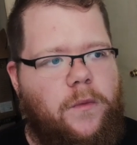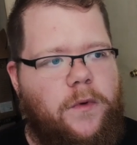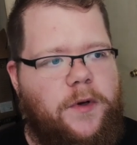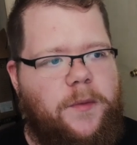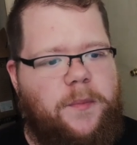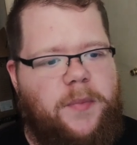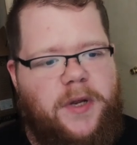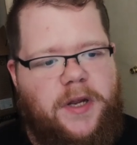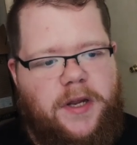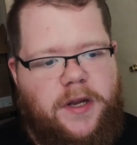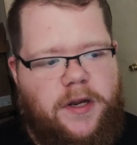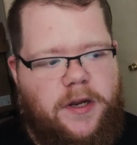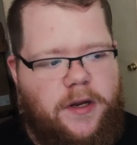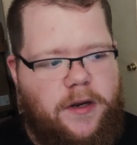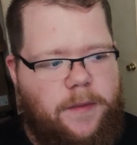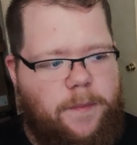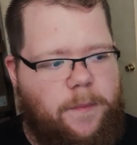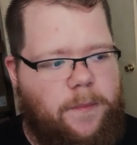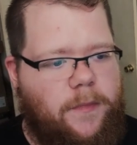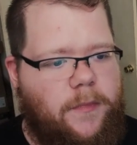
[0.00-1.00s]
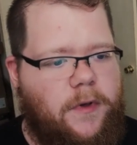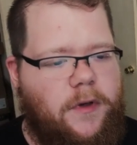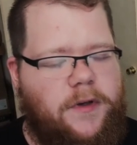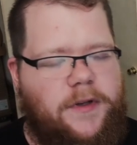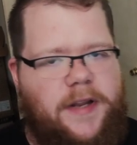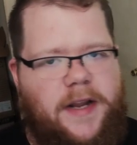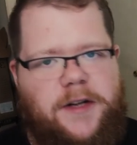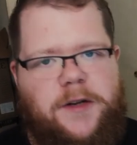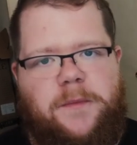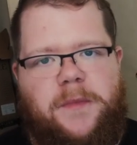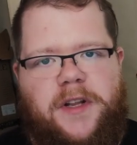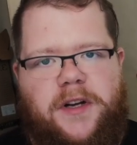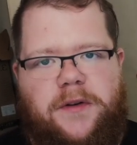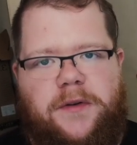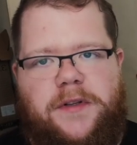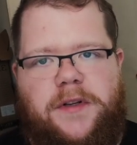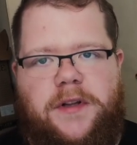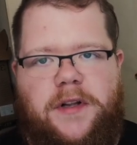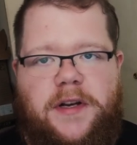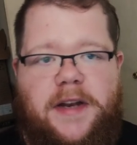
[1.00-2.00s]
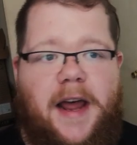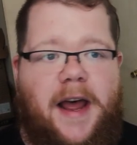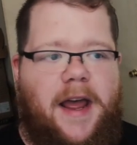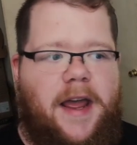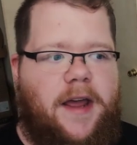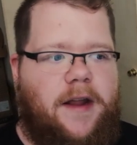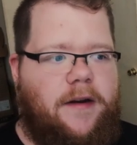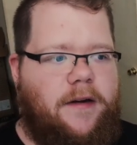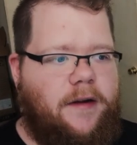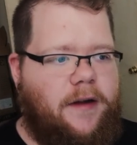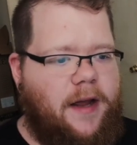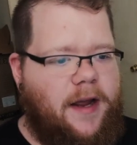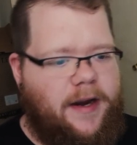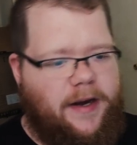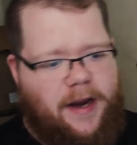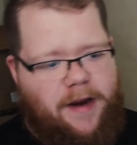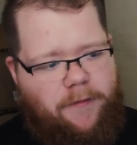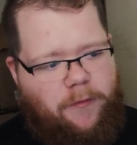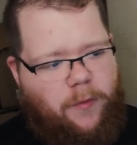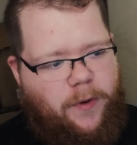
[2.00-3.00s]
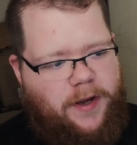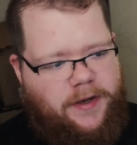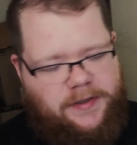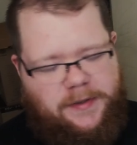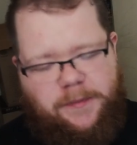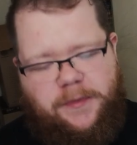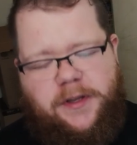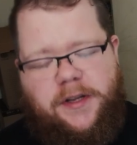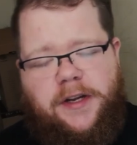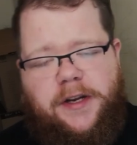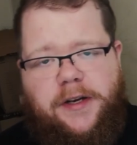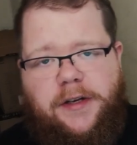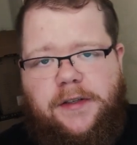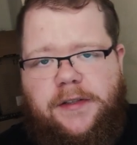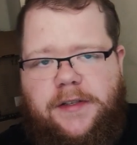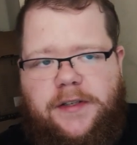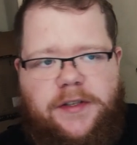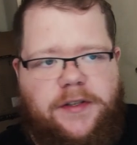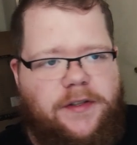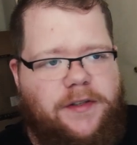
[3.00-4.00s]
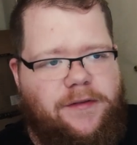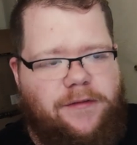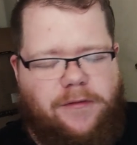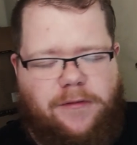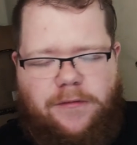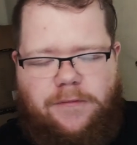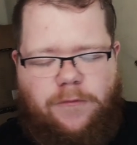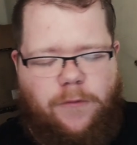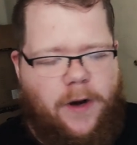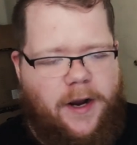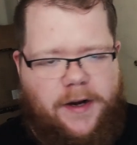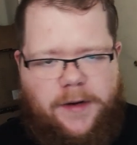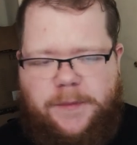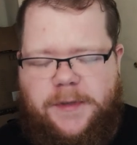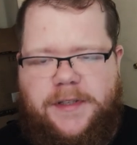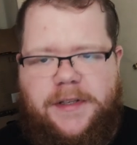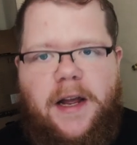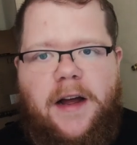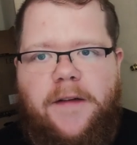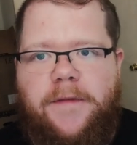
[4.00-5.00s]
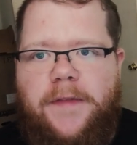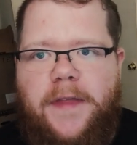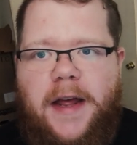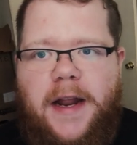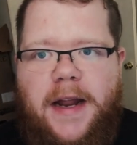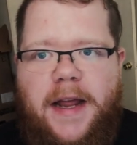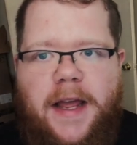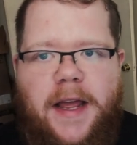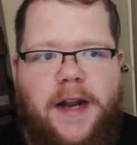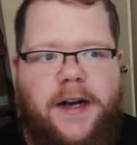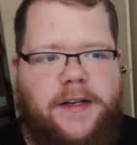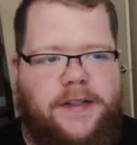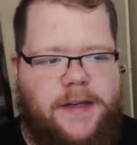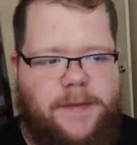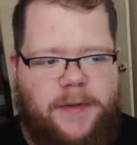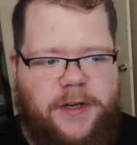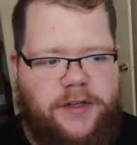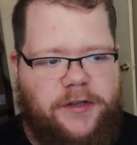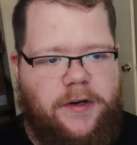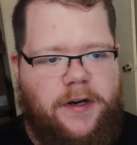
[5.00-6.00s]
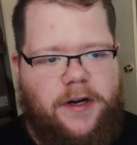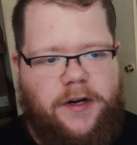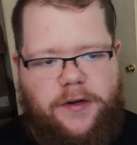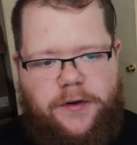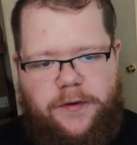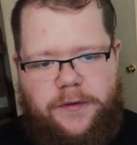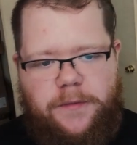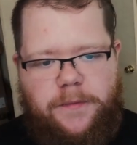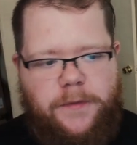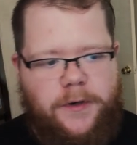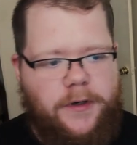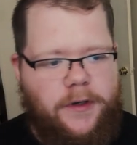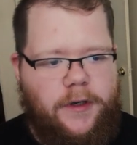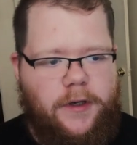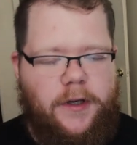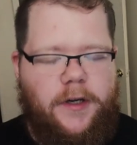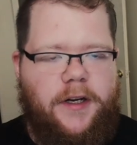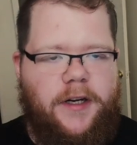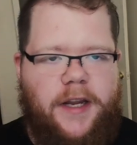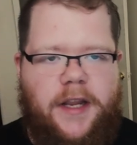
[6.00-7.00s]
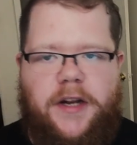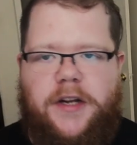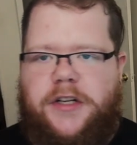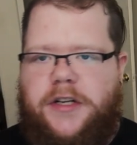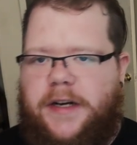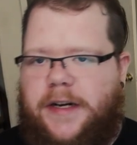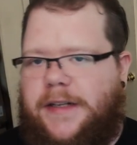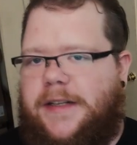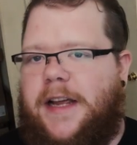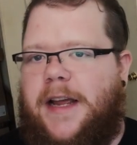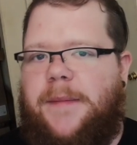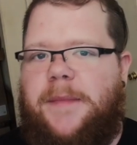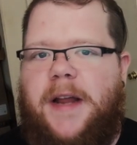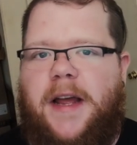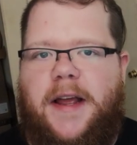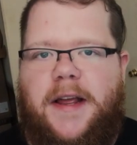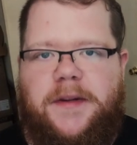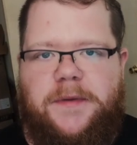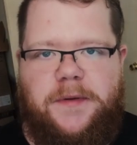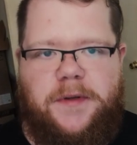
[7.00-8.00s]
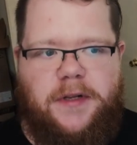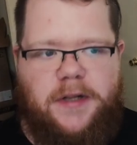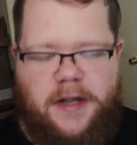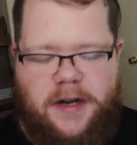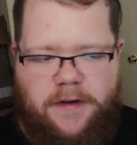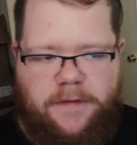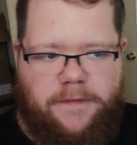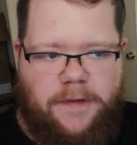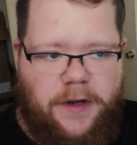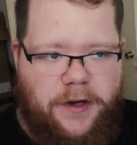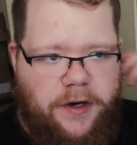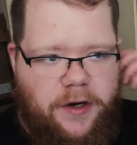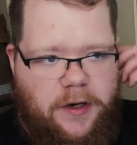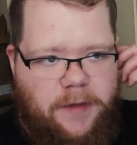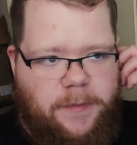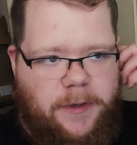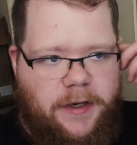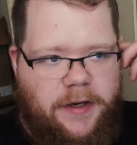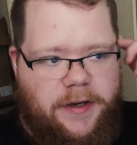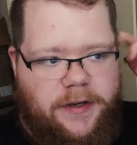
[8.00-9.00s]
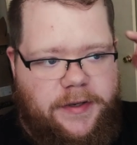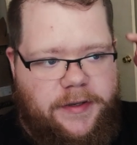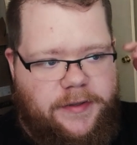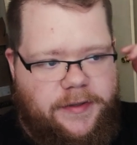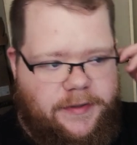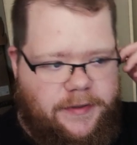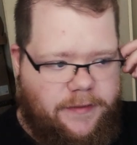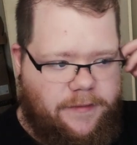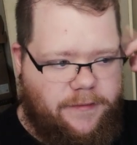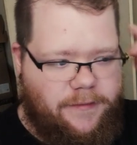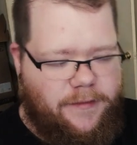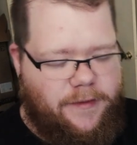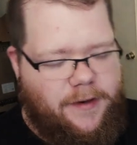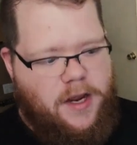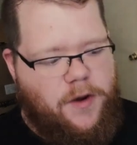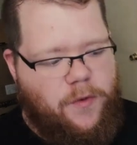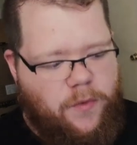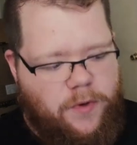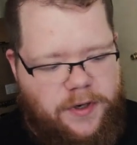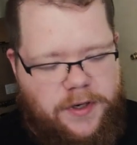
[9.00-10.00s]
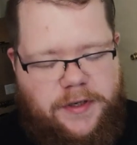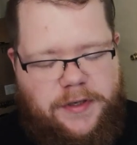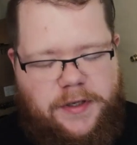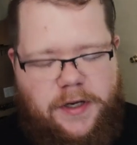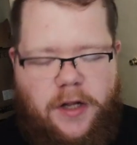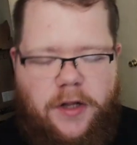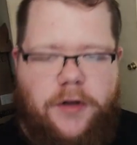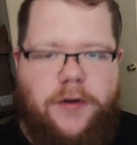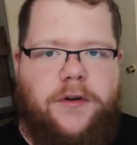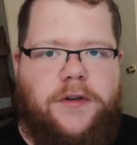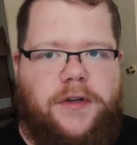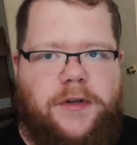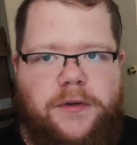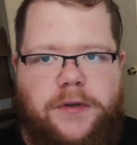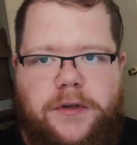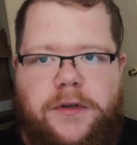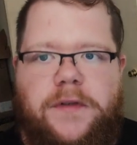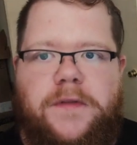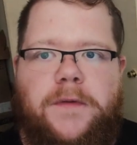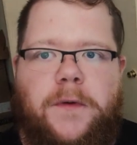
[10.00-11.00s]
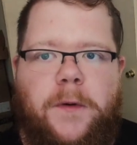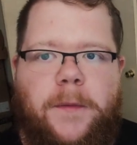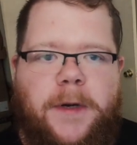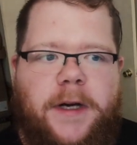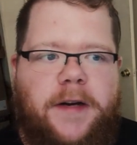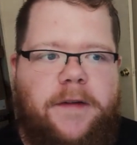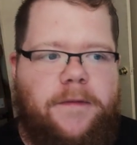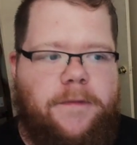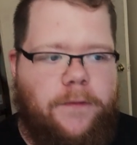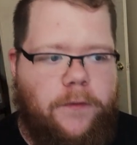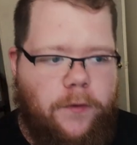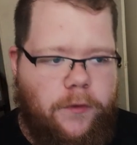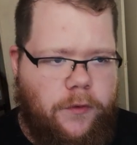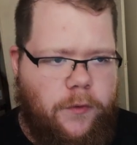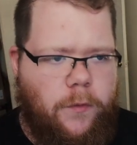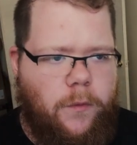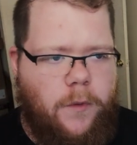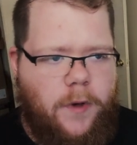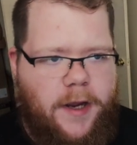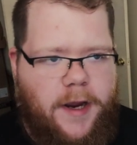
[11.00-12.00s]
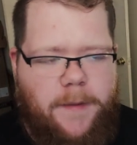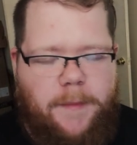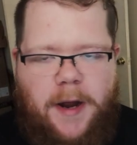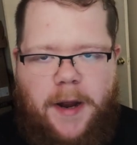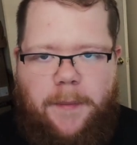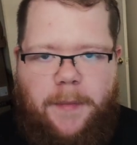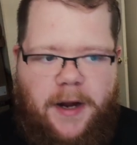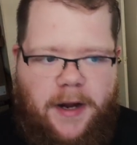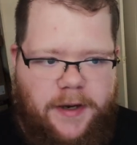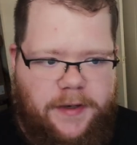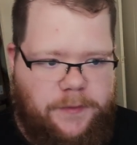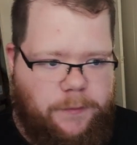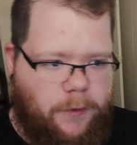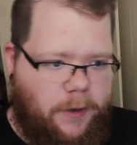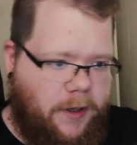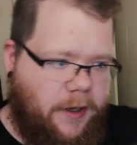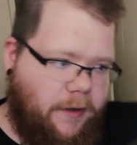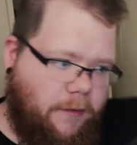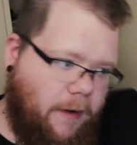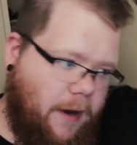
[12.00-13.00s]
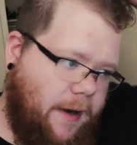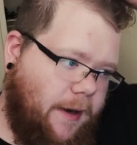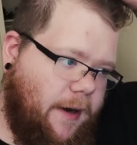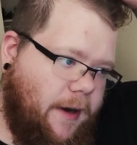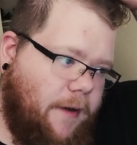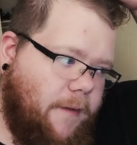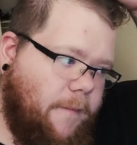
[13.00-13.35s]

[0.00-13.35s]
would be detrimental to the diet. I gave away some things just random stuff that I had because I've been trying to do ketogenic type diets with a lot of failure because it was a little too loose for me for the way my mind's working right